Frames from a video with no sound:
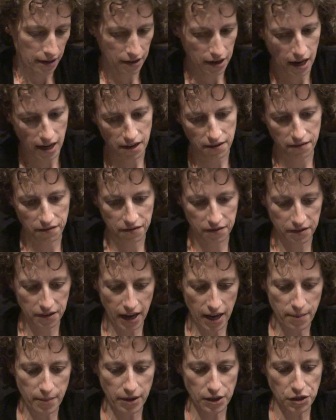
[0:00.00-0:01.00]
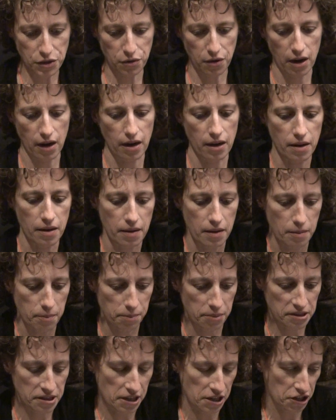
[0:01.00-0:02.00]
kind of came into a
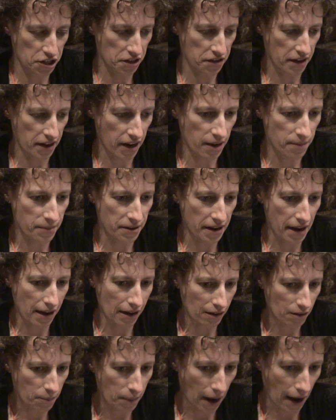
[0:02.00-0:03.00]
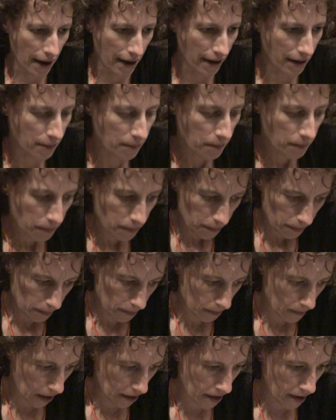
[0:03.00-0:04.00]
position that had been held by
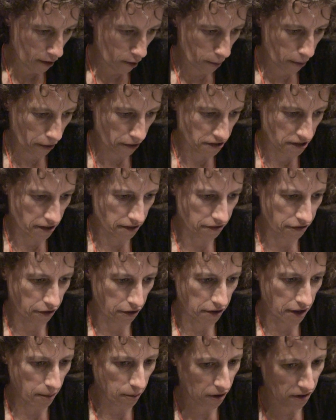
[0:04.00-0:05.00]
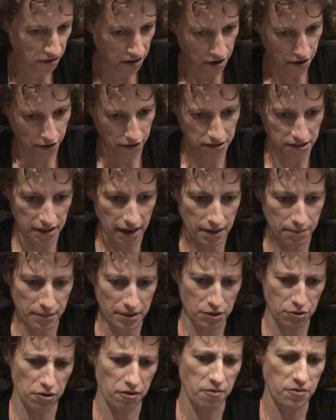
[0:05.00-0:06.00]
another person for a number of years and had
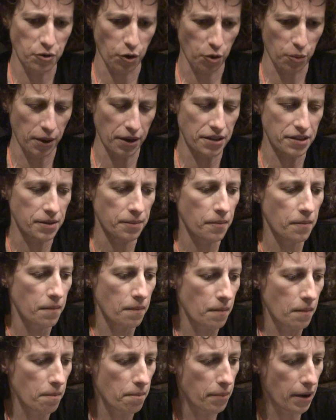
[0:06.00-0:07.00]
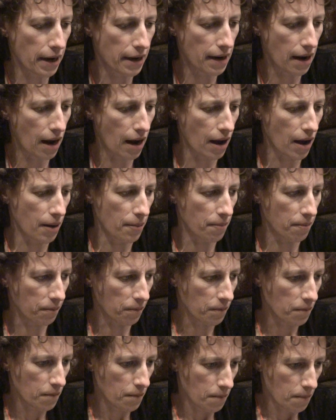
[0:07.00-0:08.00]
been sort of dormant, but
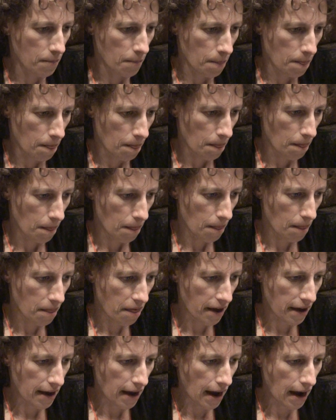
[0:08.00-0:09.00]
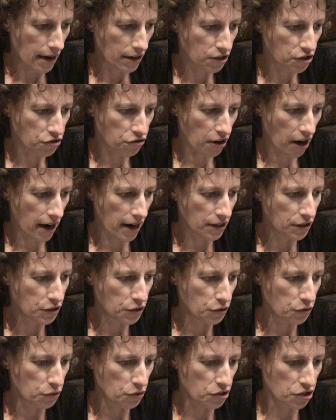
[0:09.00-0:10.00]
they had tried
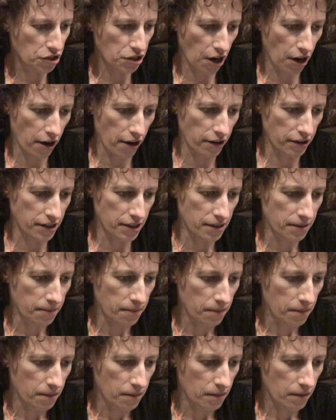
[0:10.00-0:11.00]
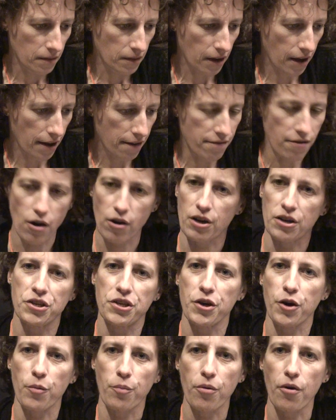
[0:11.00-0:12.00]
to start a
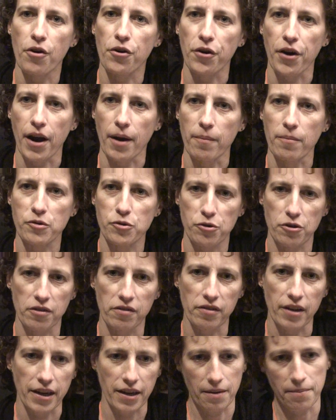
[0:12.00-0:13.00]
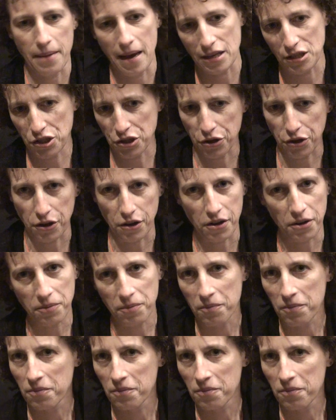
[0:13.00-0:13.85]
volunteer program, sort of like a master